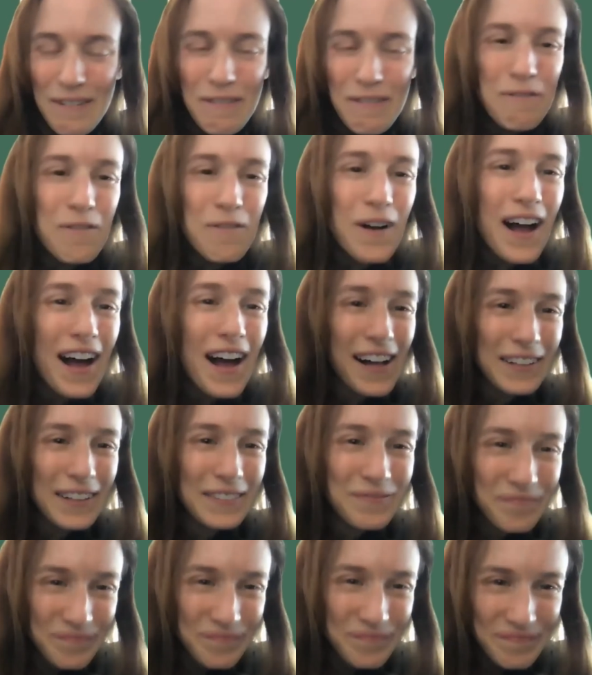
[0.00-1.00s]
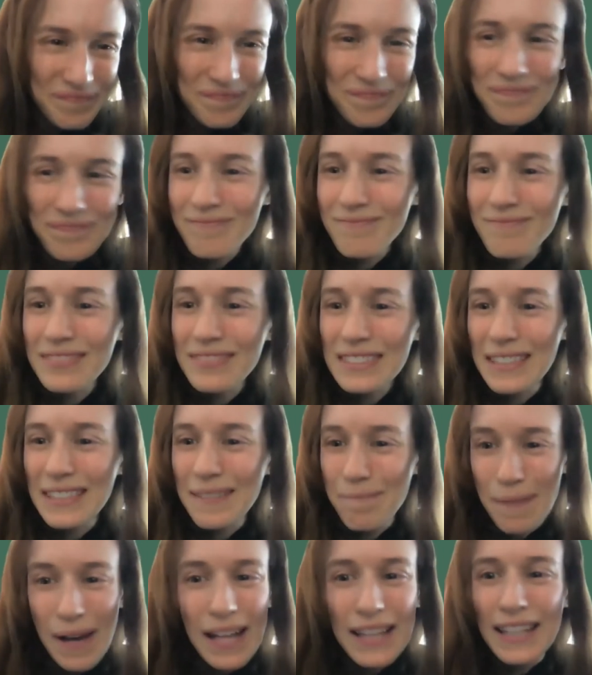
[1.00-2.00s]
Well,
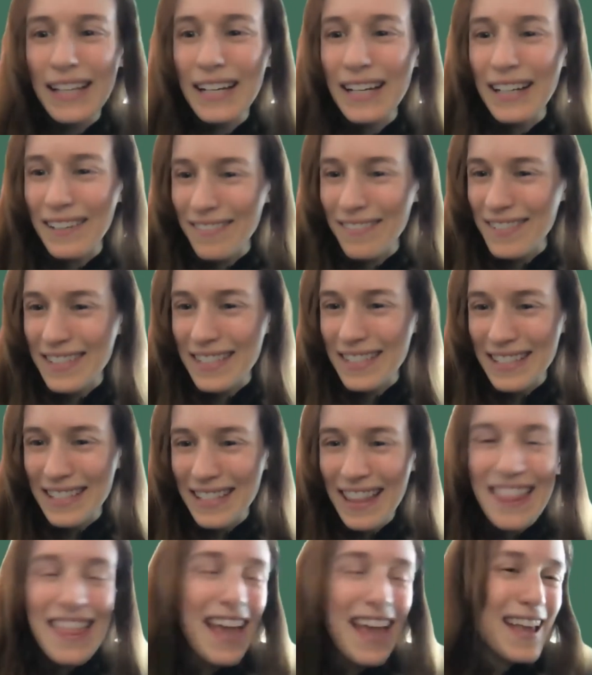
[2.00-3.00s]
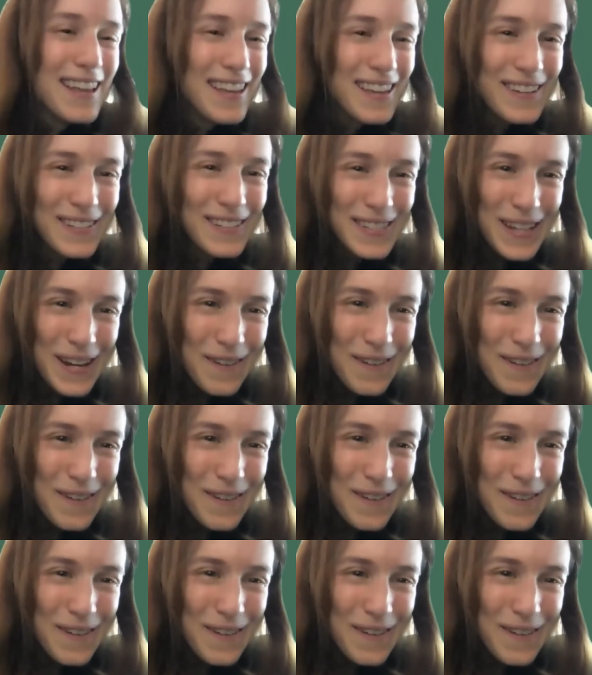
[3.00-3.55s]
my loves, thank you so